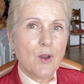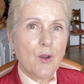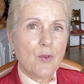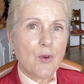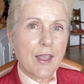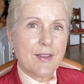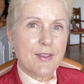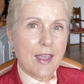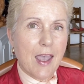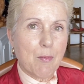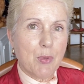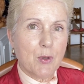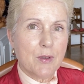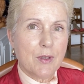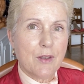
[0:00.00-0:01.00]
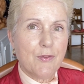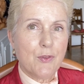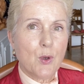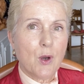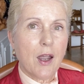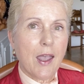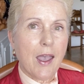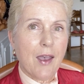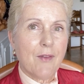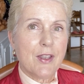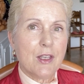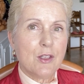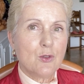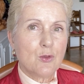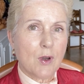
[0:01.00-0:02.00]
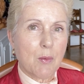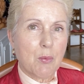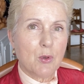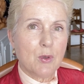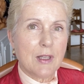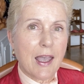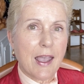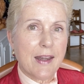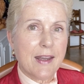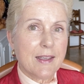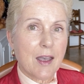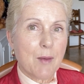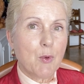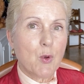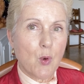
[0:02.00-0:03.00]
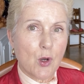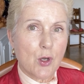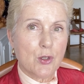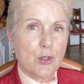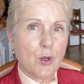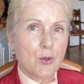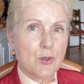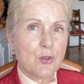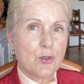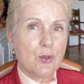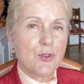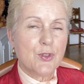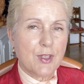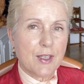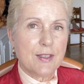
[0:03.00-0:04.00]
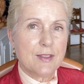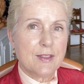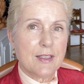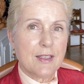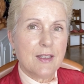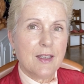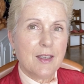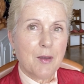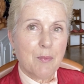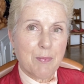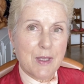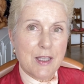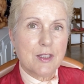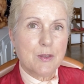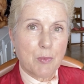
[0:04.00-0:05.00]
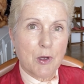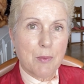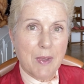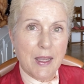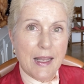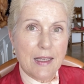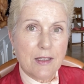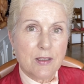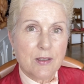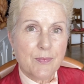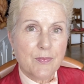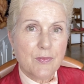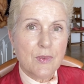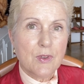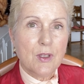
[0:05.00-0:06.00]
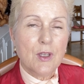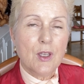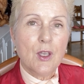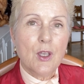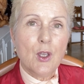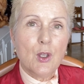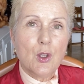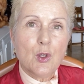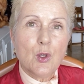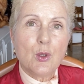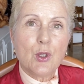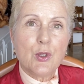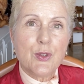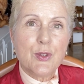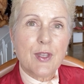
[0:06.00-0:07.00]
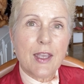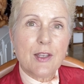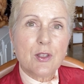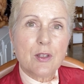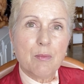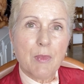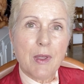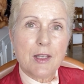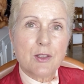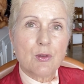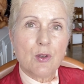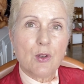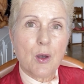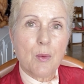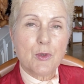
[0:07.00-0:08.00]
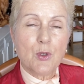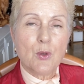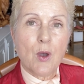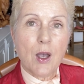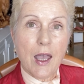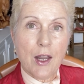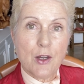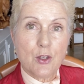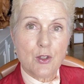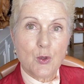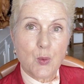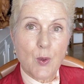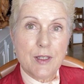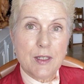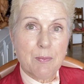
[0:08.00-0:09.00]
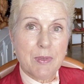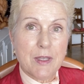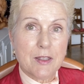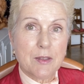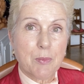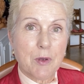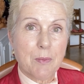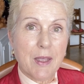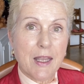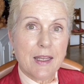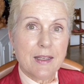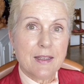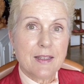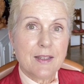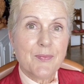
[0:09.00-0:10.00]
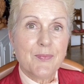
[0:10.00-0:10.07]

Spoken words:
For example, if you are having trouble lining up quarter notes to 60 beats per minute, you could set your metronome to 120 beats per minute